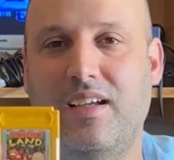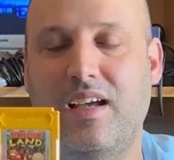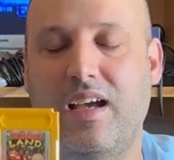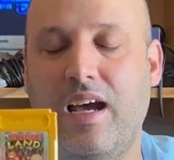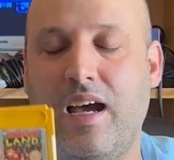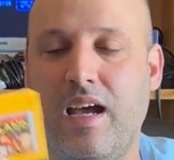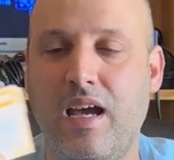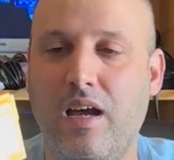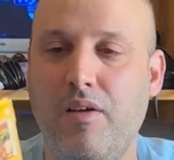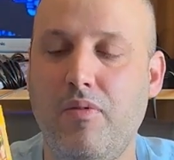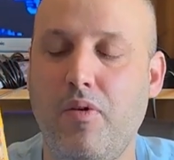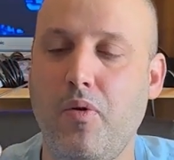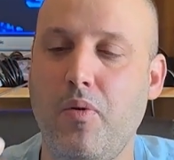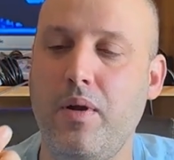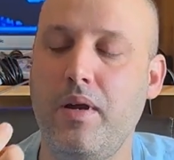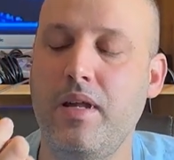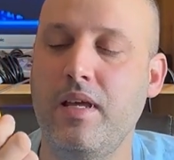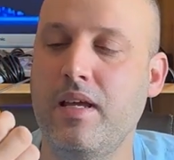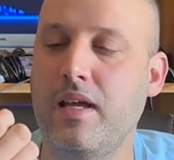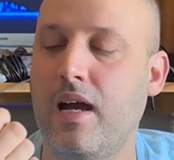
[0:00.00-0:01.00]
I have
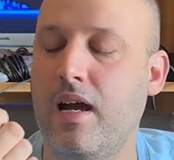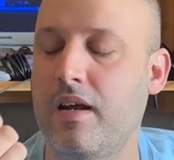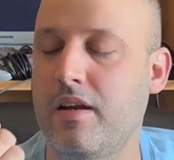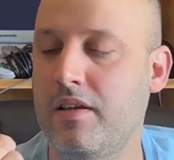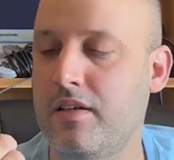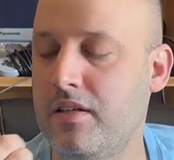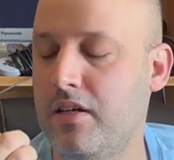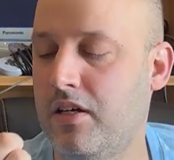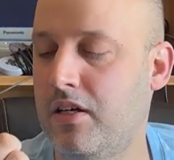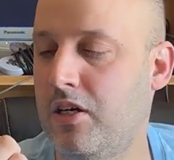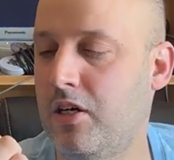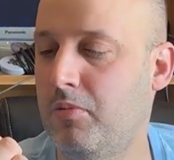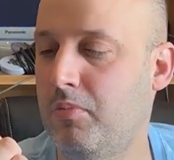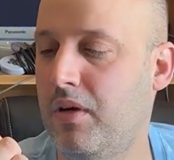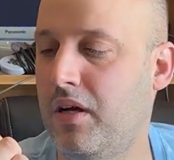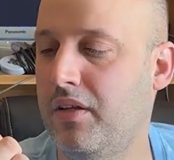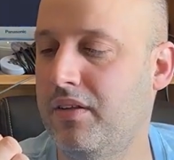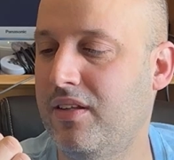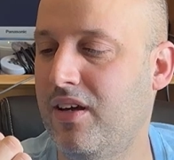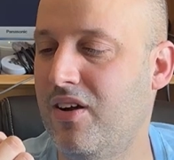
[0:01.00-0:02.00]
already gotten
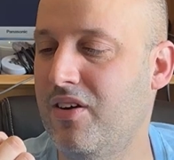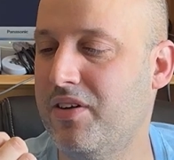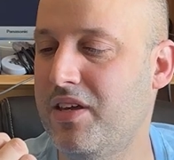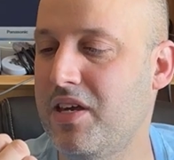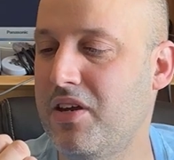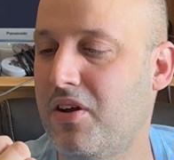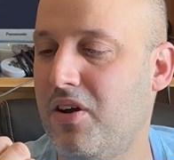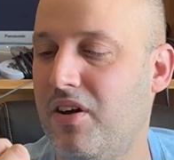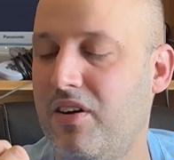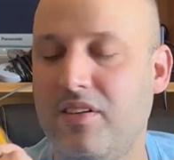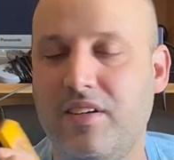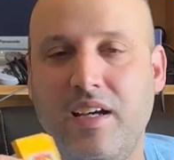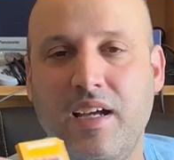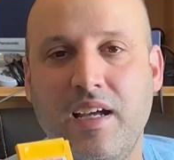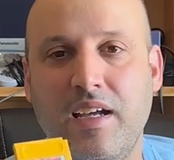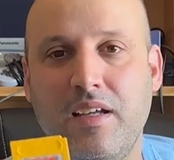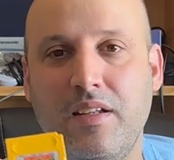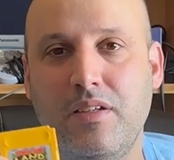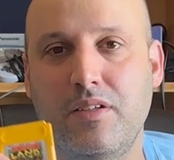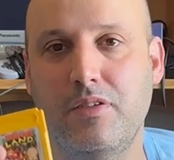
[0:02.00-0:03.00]
a Donkey Kong
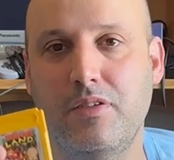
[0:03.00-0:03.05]
Land